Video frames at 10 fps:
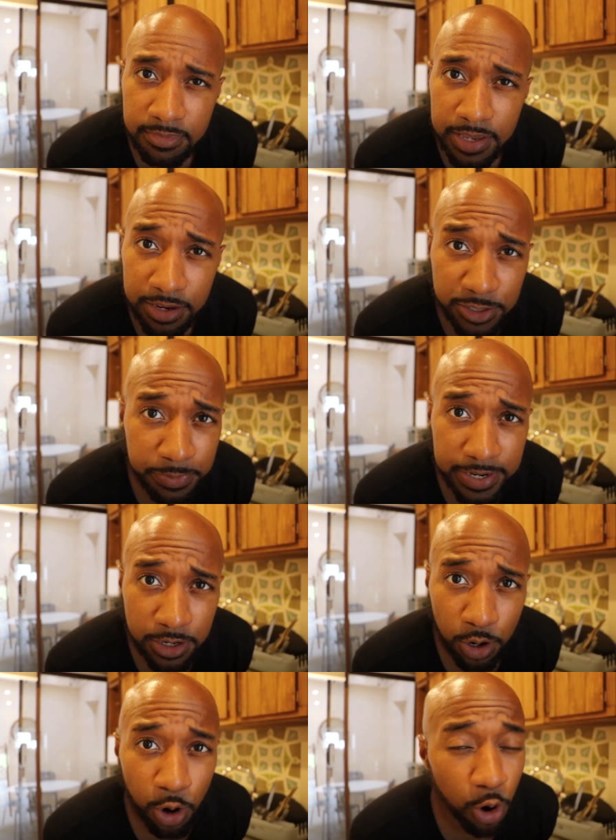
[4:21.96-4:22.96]
And you're
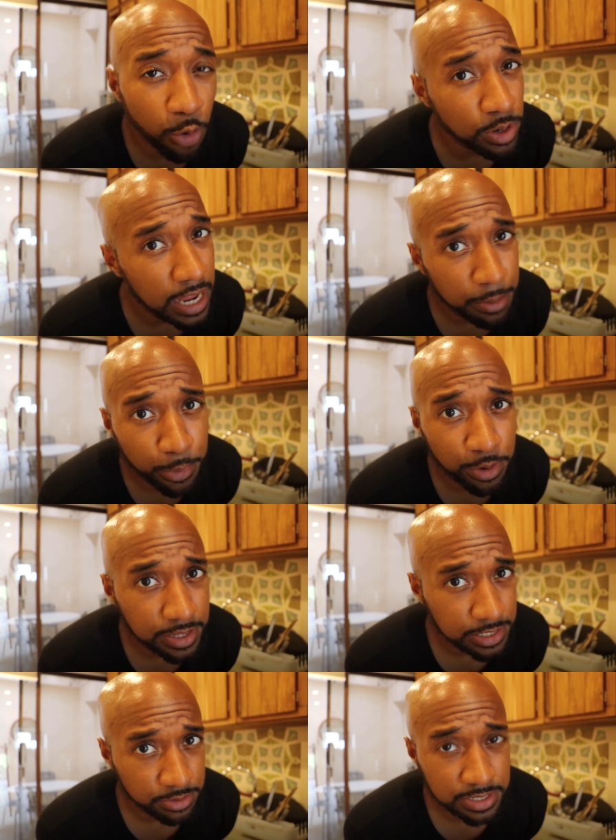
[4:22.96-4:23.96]
spending a whole lot more
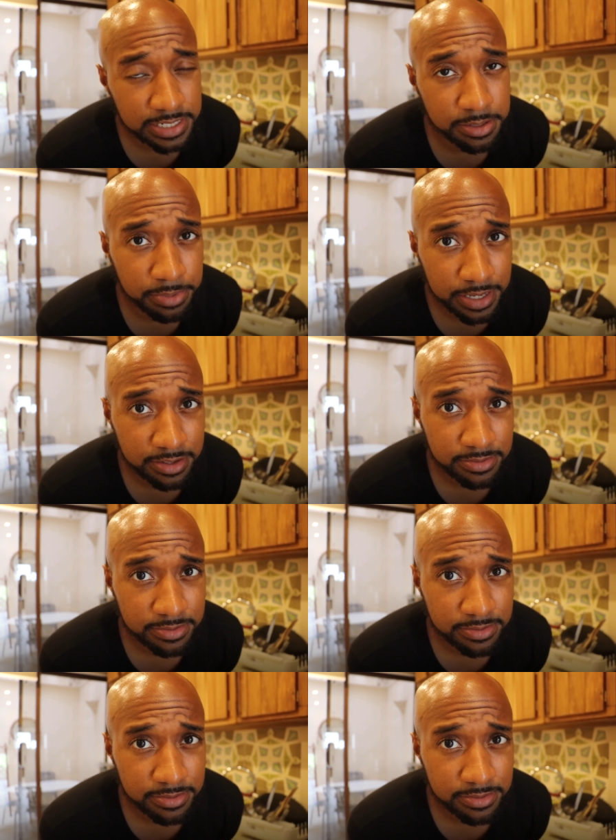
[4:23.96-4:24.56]
than you need to be.